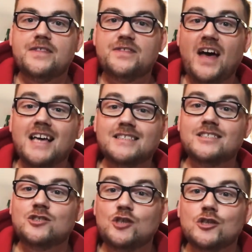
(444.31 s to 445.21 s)
That's
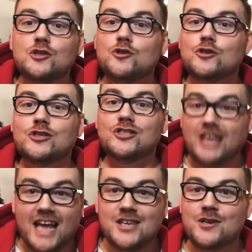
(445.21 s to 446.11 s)
just your
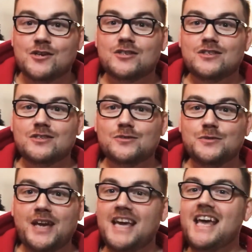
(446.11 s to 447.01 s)
standard,
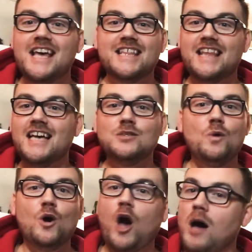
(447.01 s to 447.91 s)
okay? That is
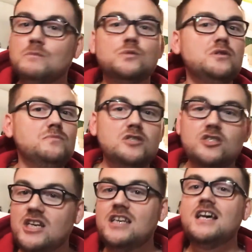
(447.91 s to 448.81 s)
what comes with the
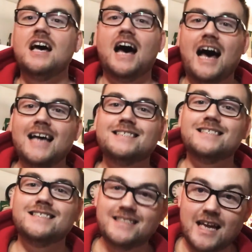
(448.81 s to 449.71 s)
machine as
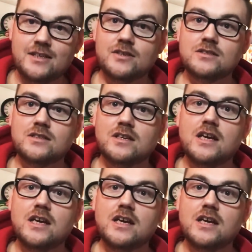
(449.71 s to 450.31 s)
standard.